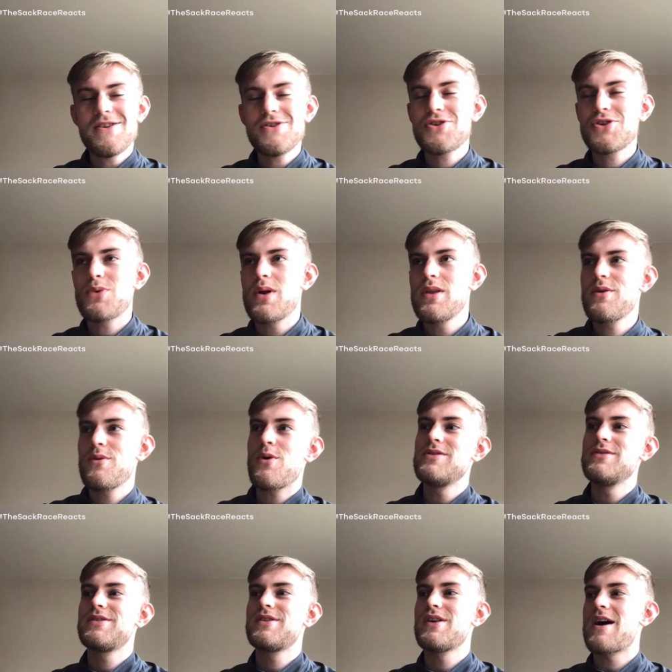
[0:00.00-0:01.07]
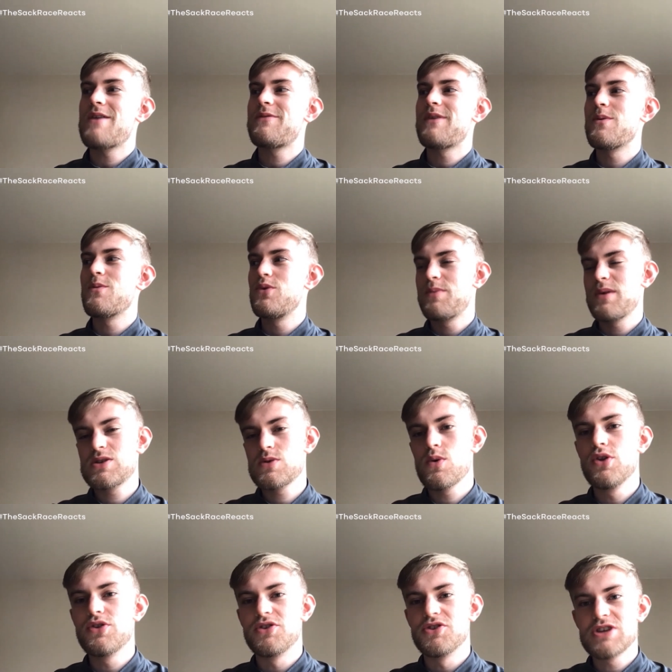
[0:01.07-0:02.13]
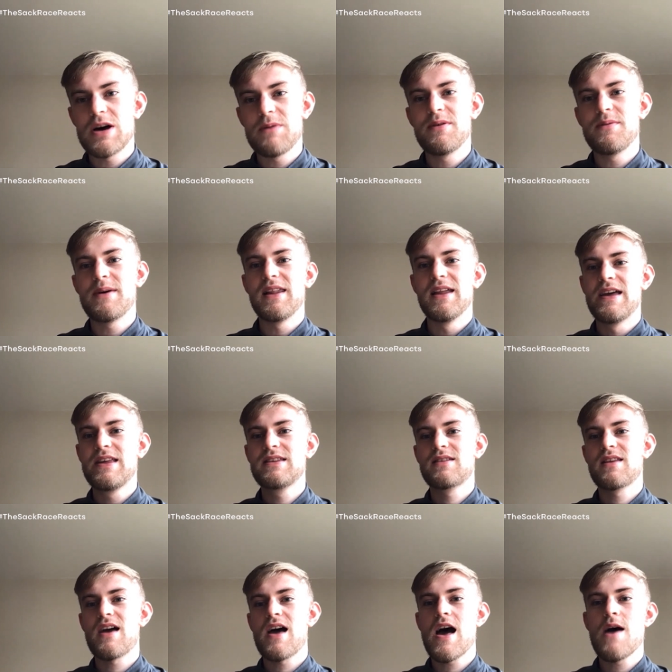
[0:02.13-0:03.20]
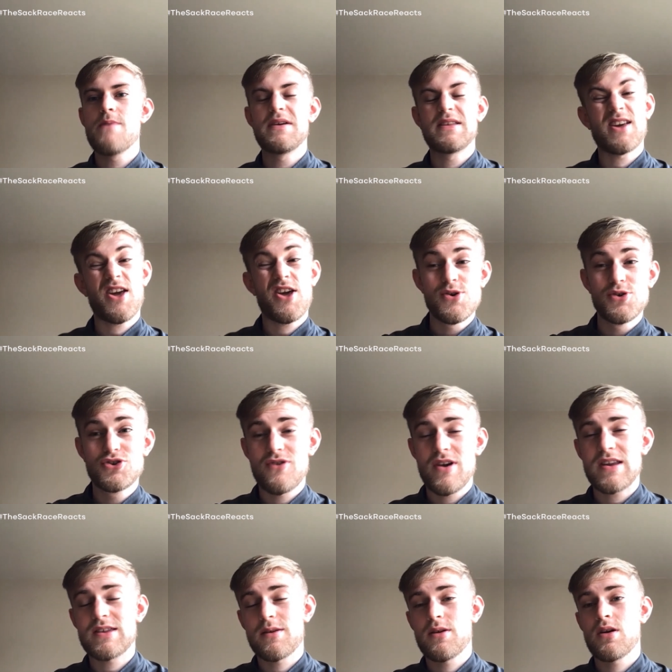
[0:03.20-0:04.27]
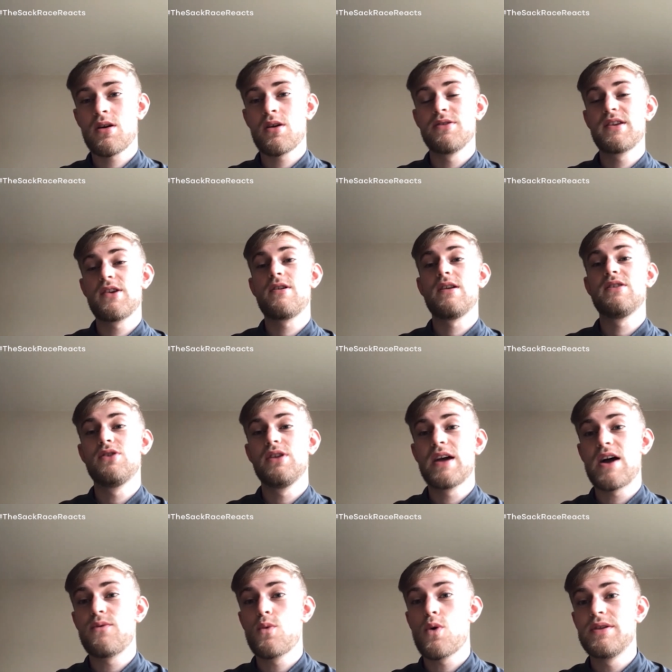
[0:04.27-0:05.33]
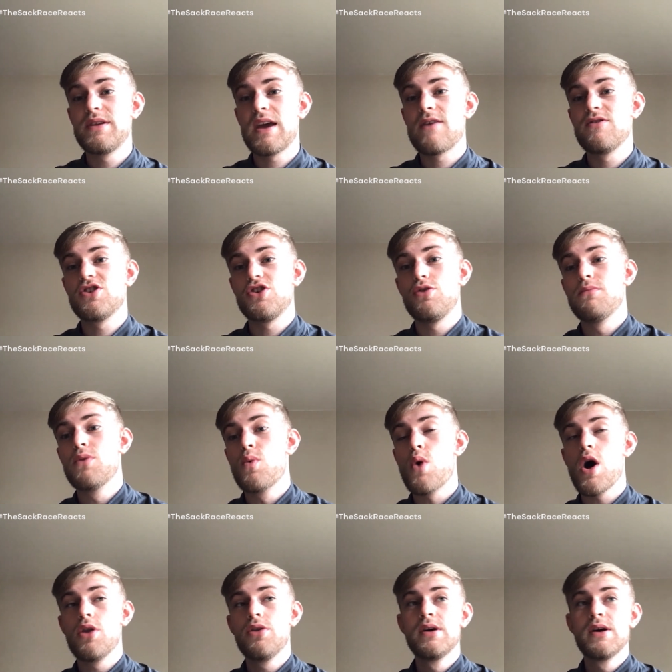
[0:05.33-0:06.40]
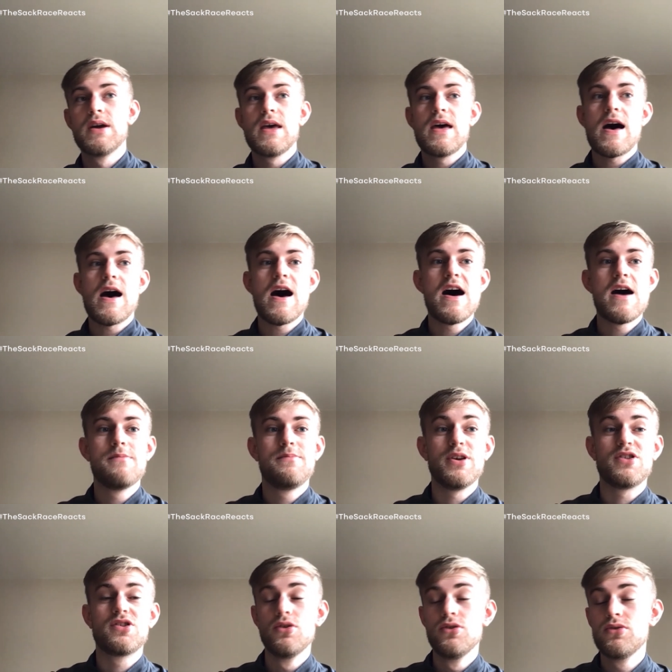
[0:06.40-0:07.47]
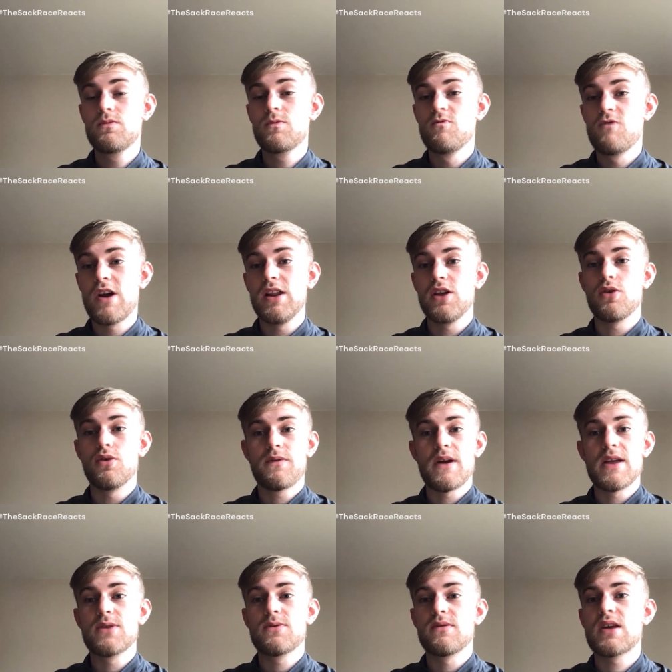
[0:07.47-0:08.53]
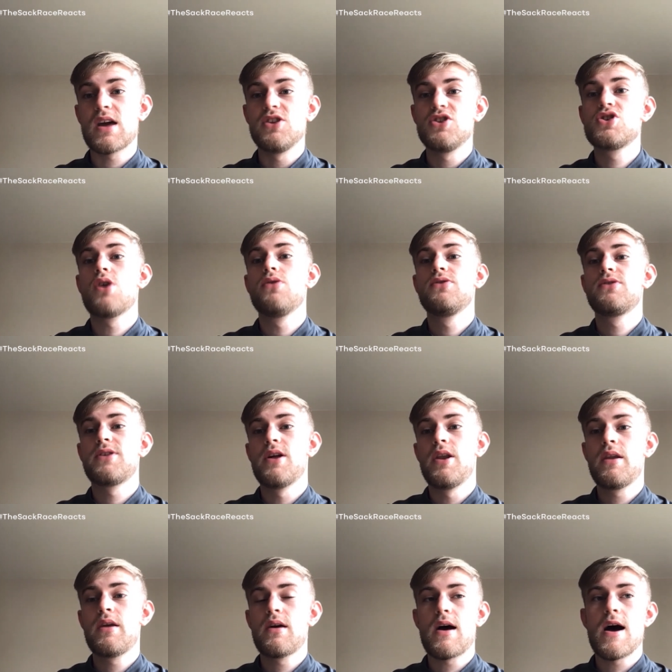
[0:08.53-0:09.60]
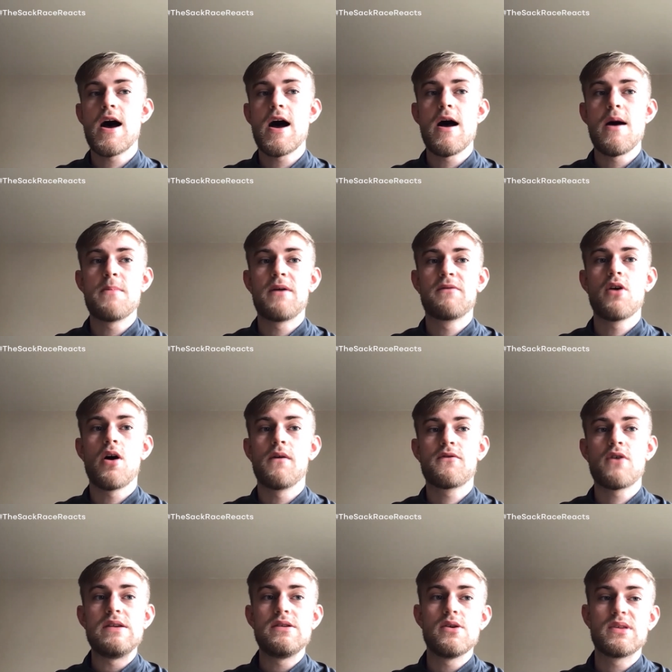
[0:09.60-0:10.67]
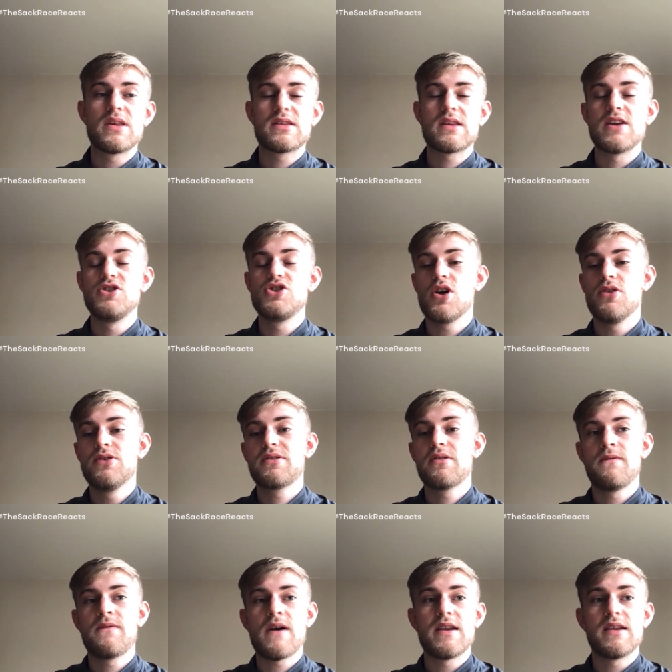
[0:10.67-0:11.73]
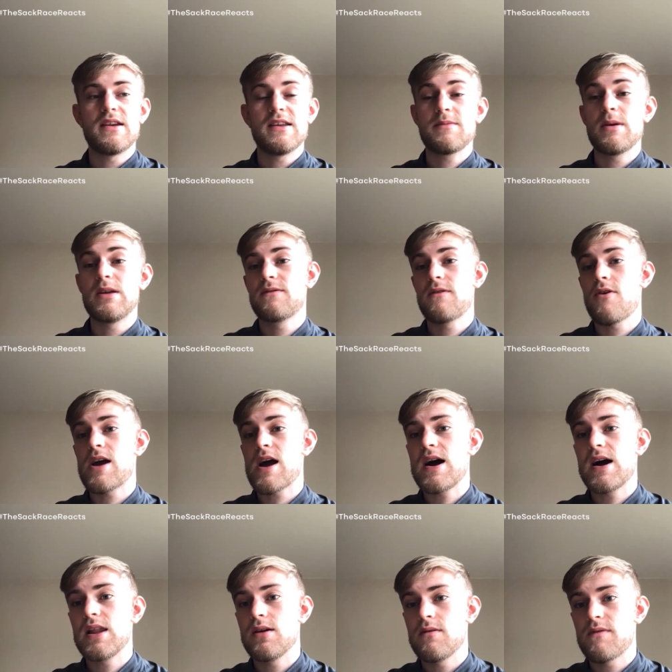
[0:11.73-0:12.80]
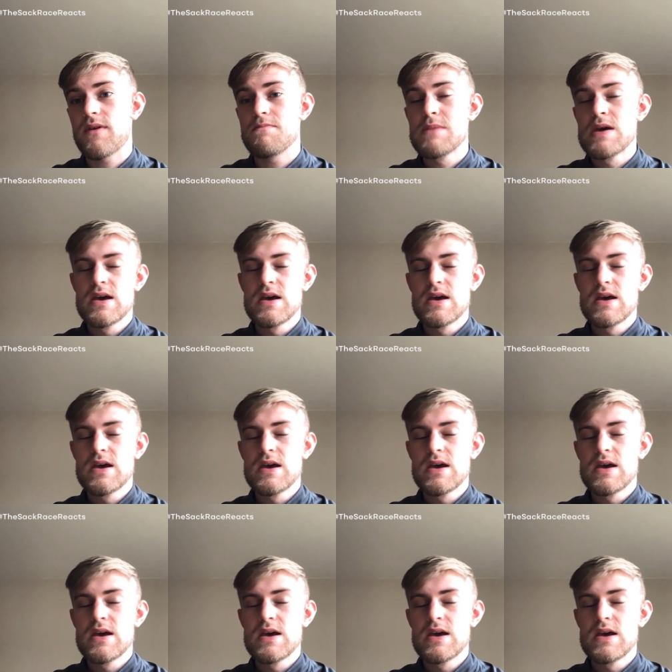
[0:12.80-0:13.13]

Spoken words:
this is one of the ones that I think would be towards the top of my list. It's a huge risk considering he's only had 1 year as a number one, but he's done really good things with St Johnstone. I've got a friend who's a St Johnstone fan, and he speaks very highly of him.